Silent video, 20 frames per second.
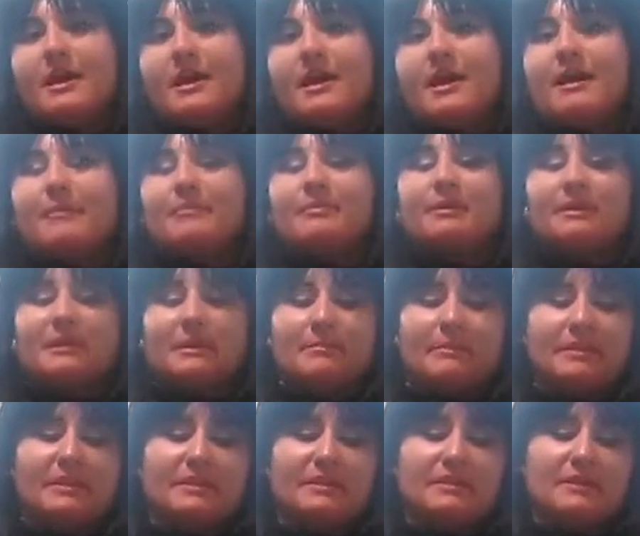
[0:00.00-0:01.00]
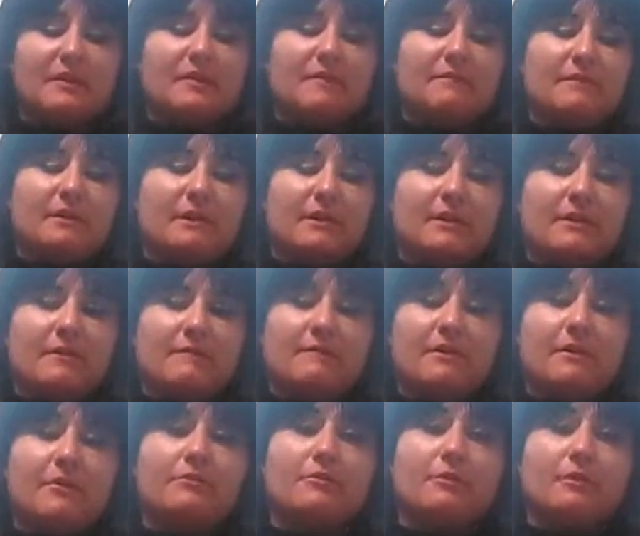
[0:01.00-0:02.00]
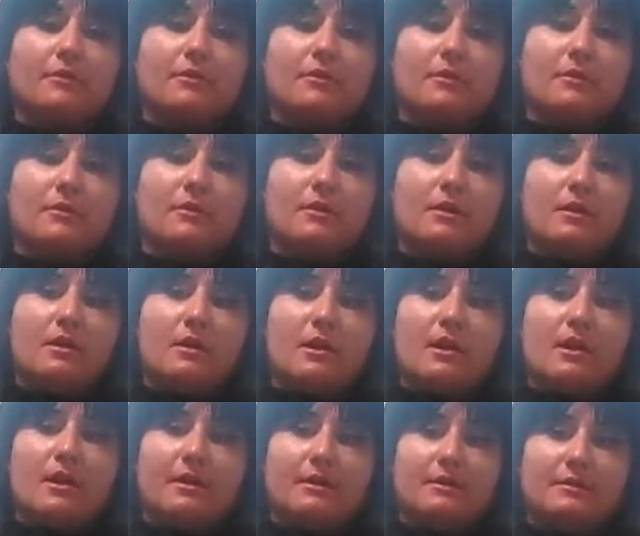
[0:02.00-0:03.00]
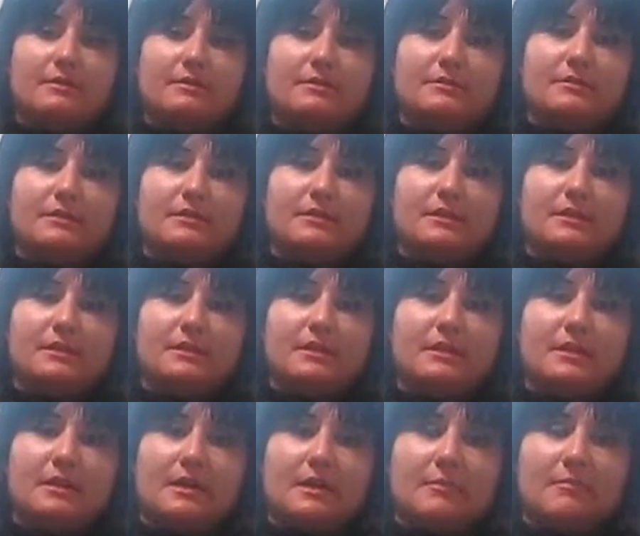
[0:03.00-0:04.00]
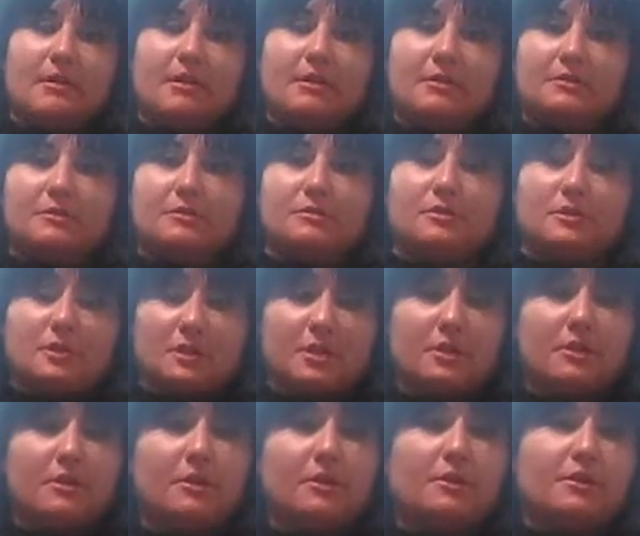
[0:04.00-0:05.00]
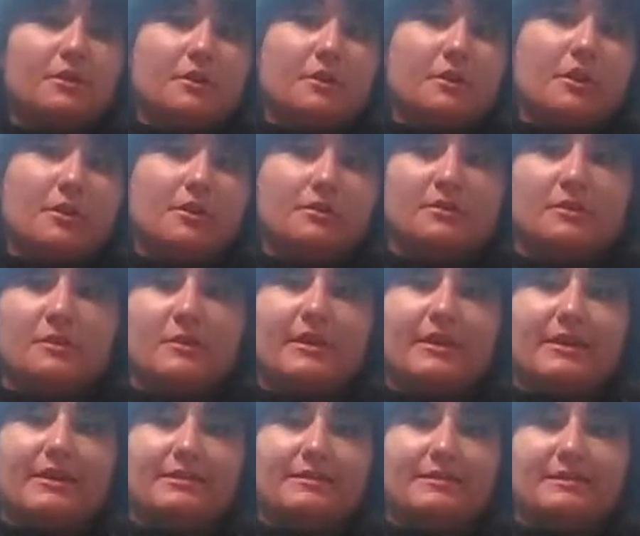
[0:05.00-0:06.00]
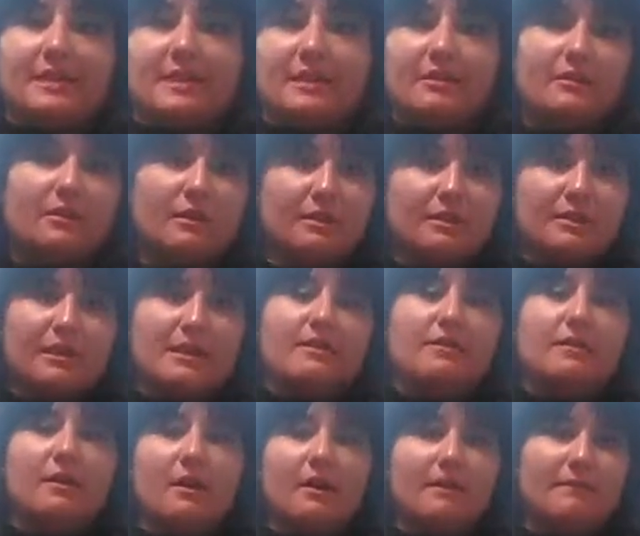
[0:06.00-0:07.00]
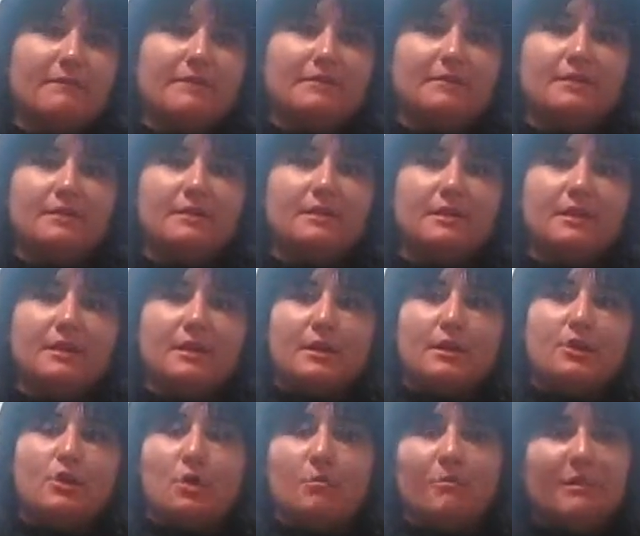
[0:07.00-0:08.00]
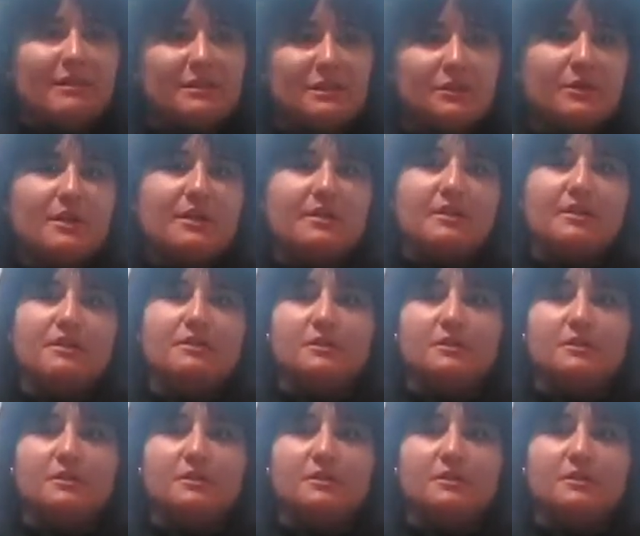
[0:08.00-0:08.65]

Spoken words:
I put a piece of Velcro on the part to secure the coat so I can take it on, take it off, and no buttons or anything,